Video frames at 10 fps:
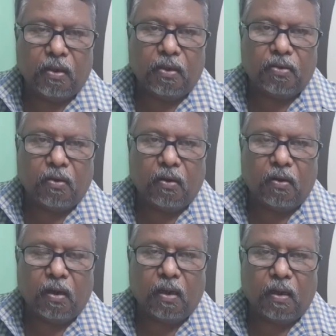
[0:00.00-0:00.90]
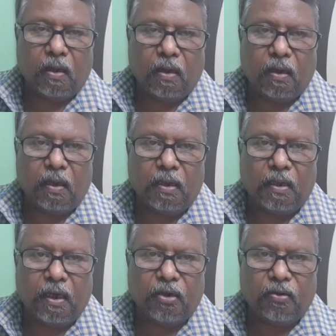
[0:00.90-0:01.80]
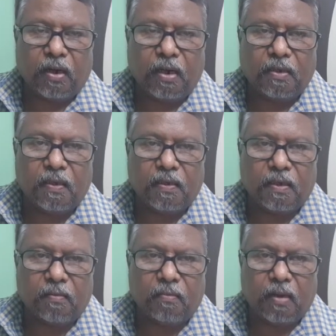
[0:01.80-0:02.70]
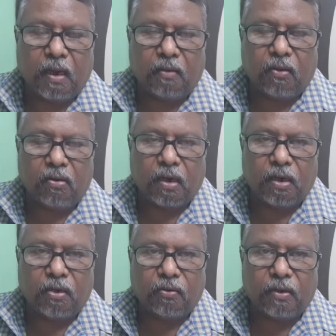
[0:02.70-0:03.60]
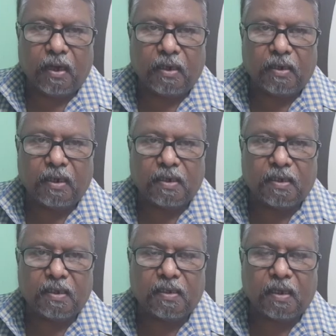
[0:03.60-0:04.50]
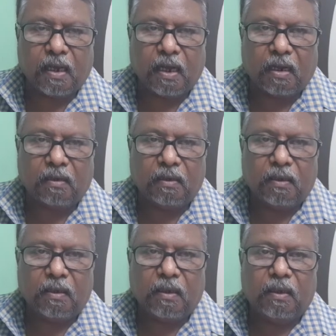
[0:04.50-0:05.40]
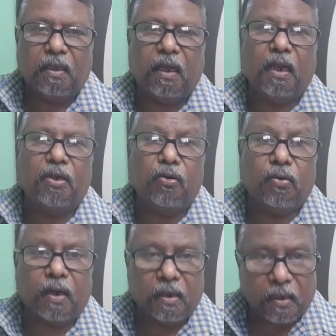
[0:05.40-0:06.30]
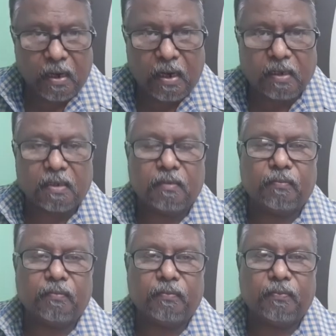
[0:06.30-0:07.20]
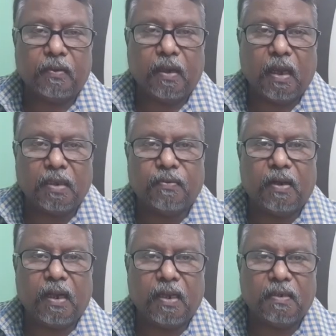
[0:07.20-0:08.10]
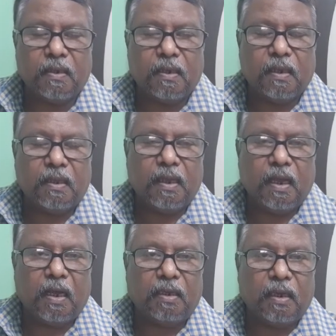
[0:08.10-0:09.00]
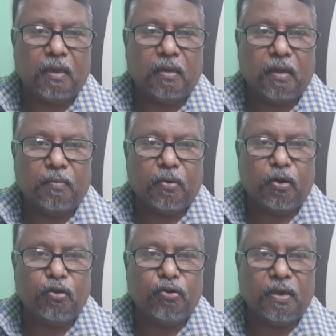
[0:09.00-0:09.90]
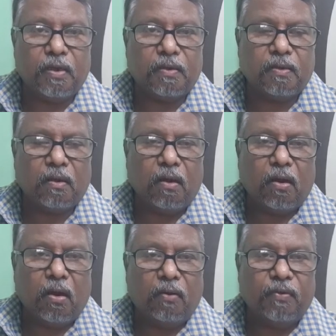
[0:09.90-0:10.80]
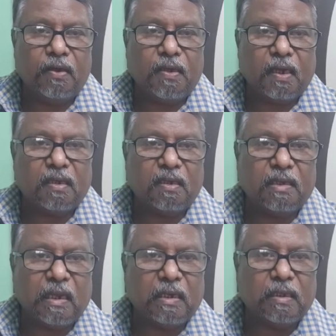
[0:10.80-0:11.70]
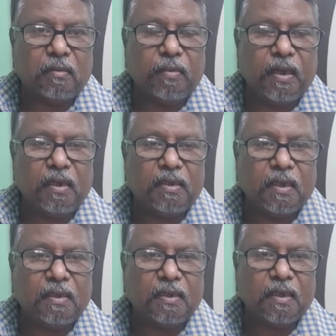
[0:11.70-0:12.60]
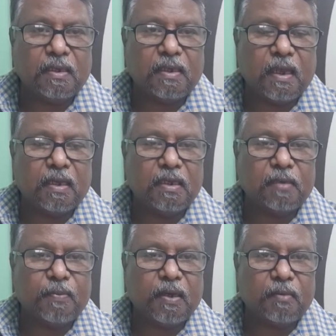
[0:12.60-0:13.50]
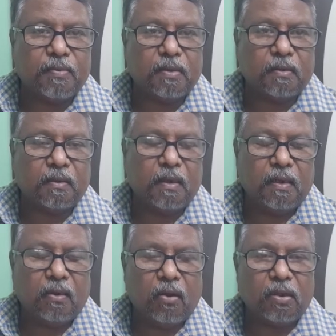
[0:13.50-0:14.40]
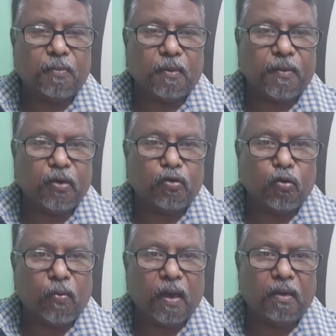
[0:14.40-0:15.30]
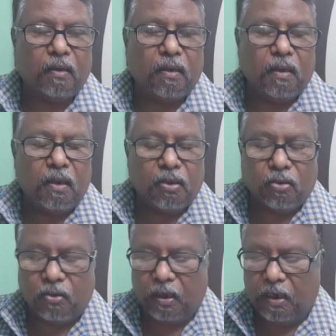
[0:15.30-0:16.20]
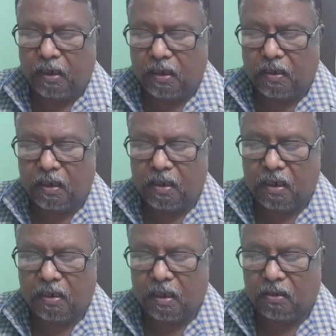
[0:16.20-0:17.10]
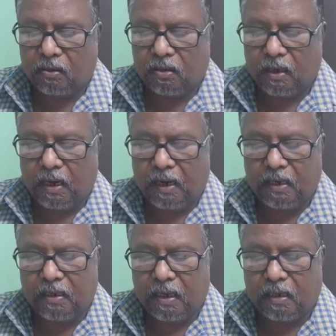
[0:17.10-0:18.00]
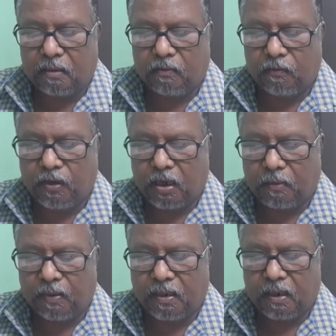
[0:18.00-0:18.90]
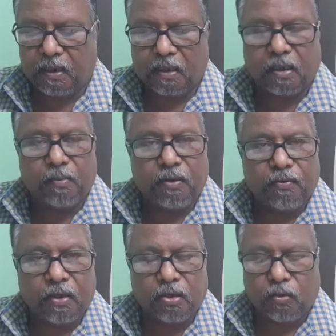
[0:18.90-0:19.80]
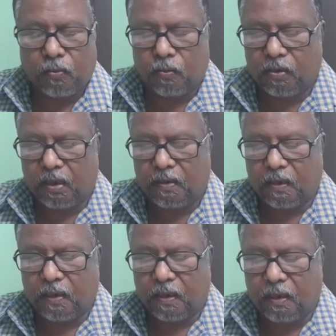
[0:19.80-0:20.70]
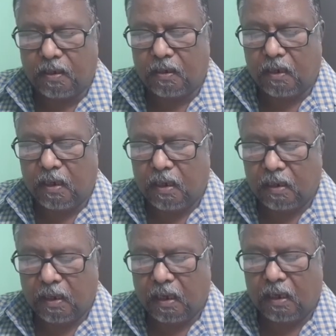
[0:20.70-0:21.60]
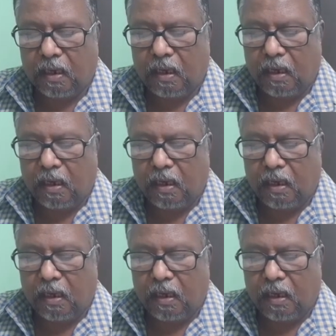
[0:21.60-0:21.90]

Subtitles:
So in the endocrine system, I have already told that testes are the endocrine glands, as well as they are the producers of the sex cells, male sex cells. They are the sperms or spermatozoa. So the interstitial cells or the Leydig cells which are present in the seminiferous tubules, they secrete the